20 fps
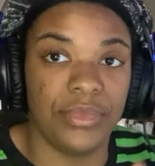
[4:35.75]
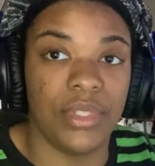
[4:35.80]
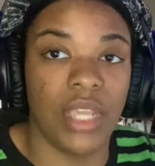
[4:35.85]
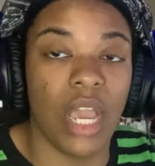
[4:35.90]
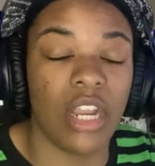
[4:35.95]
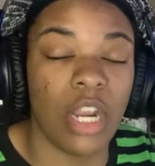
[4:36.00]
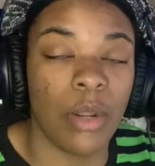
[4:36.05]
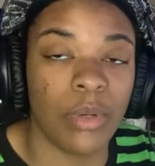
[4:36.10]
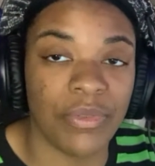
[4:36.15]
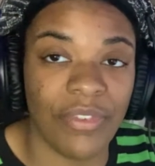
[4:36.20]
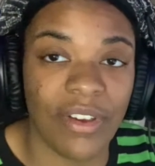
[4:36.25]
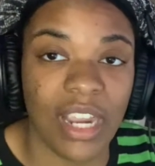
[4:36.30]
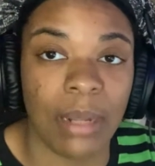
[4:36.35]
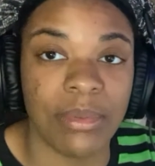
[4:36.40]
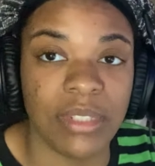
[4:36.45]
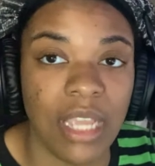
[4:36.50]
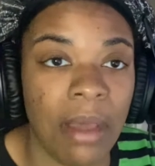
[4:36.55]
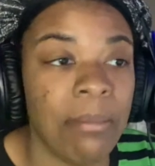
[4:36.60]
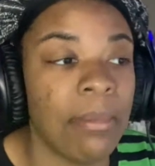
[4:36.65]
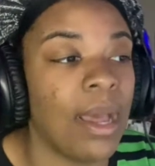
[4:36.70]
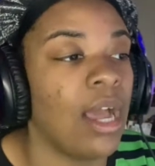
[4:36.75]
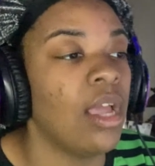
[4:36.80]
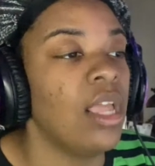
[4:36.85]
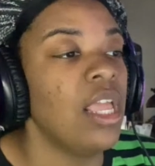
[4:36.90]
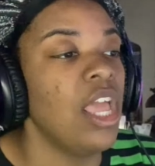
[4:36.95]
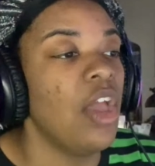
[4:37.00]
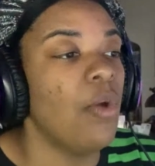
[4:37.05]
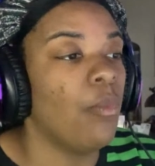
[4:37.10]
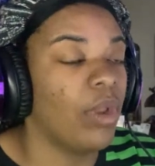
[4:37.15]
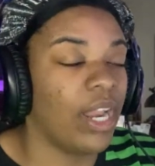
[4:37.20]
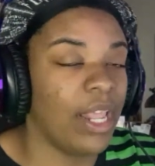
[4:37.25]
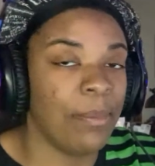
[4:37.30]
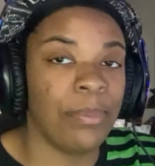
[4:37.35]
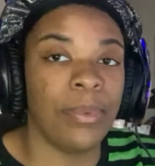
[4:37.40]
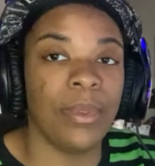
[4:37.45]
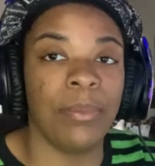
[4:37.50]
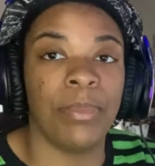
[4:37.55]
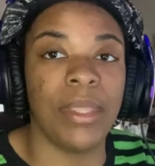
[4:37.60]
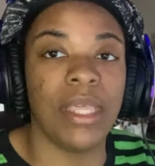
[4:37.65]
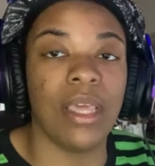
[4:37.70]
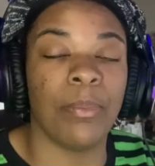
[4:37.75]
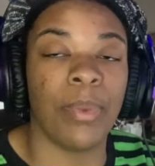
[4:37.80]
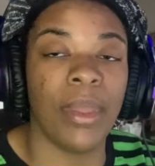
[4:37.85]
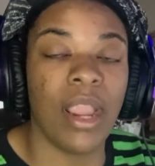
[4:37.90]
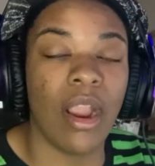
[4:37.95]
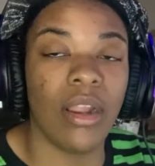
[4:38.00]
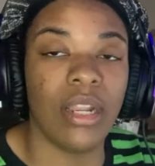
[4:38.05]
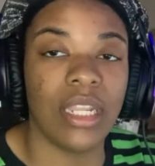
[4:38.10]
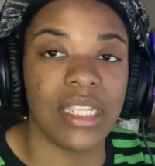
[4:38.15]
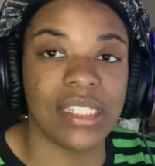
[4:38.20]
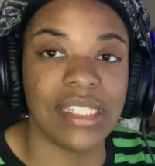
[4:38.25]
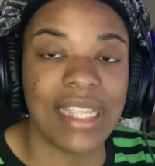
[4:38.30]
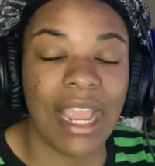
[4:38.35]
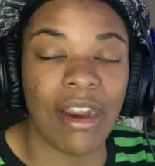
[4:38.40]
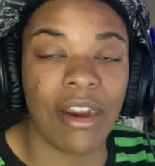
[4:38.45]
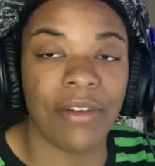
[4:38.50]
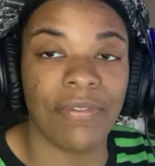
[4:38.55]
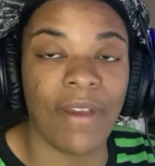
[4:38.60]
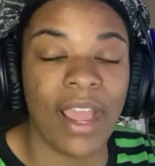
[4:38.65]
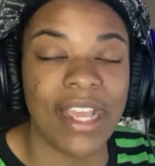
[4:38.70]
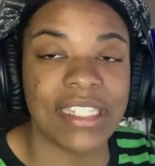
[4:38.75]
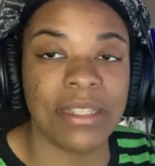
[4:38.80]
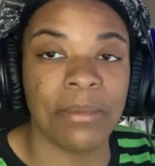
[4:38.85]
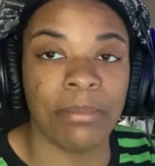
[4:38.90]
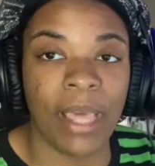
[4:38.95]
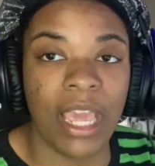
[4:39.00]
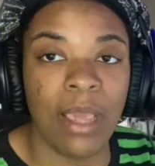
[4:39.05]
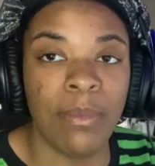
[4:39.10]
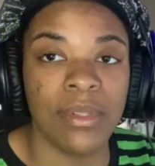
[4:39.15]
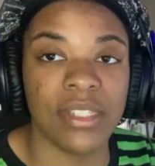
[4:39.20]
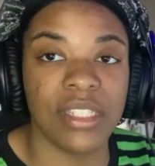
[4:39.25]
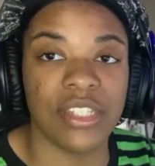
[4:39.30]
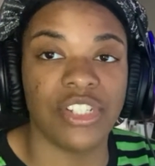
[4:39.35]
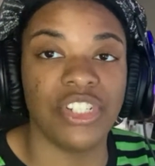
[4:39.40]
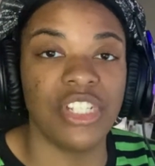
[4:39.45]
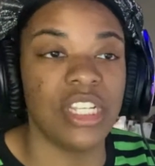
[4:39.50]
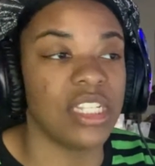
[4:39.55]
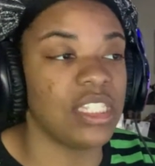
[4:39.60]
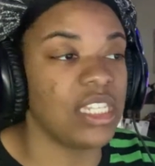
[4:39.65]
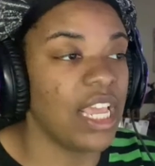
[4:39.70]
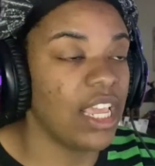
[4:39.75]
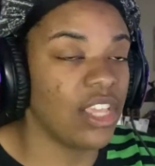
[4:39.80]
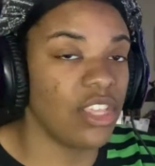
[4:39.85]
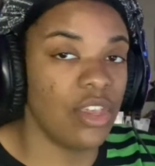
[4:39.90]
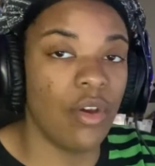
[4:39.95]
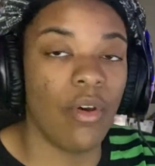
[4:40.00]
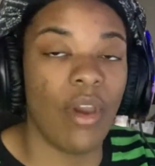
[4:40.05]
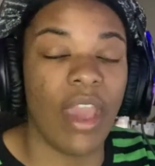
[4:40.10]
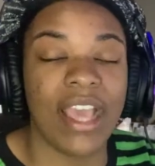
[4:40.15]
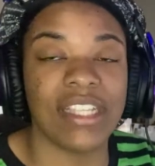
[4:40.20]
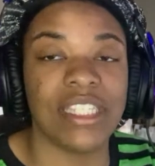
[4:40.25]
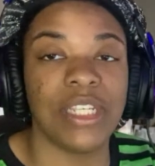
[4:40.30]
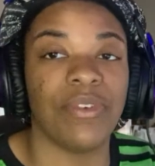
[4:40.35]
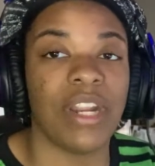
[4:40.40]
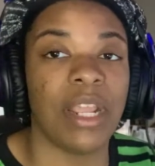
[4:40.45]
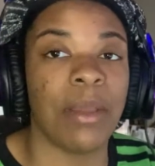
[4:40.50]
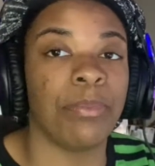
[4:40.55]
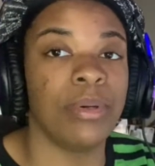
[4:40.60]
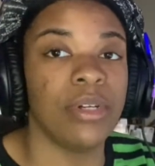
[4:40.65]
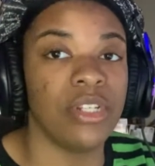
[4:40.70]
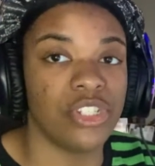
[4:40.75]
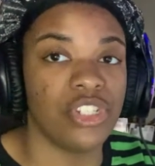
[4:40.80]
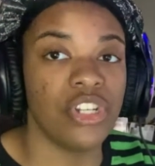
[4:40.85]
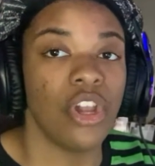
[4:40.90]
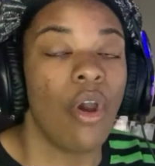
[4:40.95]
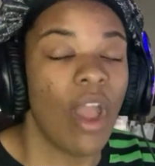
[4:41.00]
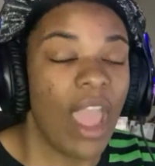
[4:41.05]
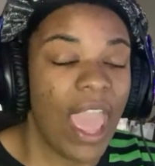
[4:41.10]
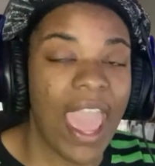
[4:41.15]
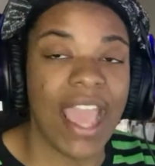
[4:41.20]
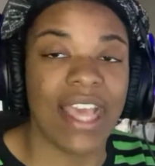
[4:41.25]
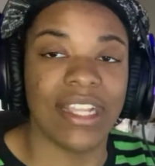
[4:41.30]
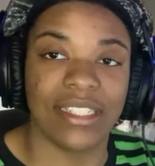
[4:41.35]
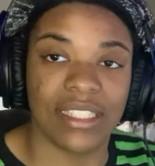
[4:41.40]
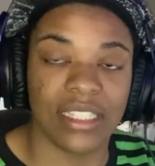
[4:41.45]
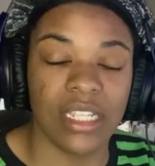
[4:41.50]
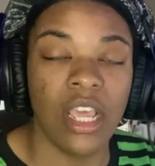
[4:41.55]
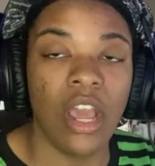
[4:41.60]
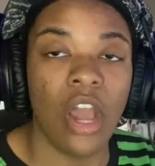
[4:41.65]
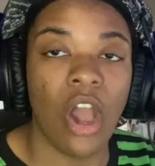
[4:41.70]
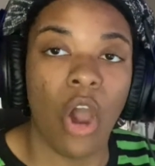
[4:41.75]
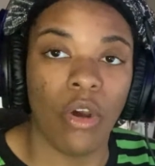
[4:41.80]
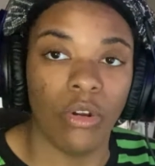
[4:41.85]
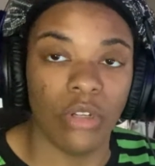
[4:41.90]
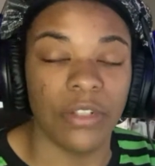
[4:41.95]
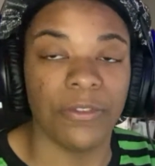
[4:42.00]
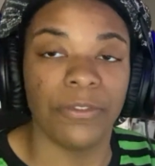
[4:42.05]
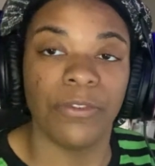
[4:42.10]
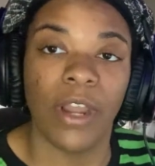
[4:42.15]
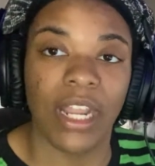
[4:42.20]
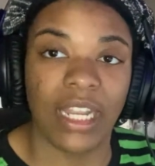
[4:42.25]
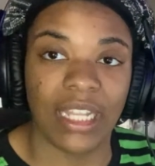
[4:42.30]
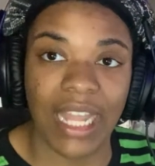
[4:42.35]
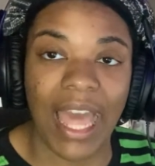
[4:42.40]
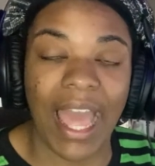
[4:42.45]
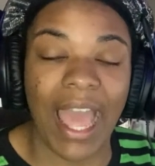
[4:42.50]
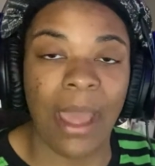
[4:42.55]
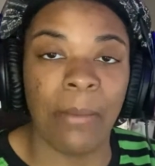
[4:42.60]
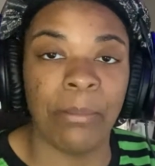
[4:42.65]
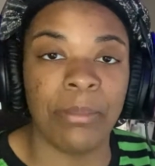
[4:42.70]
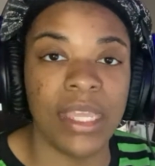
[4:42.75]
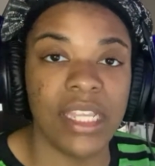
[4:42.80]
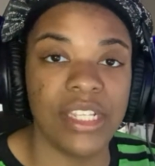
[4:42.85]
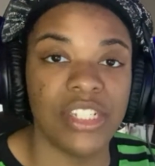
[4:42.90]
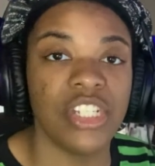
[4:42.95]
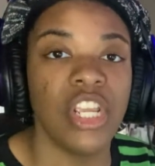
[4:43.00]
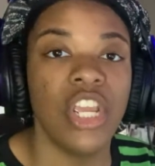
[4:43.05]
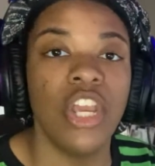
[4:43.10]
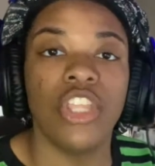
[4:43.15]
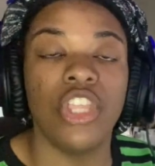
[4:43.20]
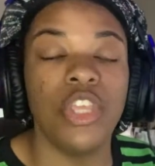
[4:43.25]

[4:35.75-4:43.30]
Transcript: Y'all know what the fuck I'm talking about, where they be apparently sacrificing babies and shit, and take your ass over there and put your ass on the front line, bitch.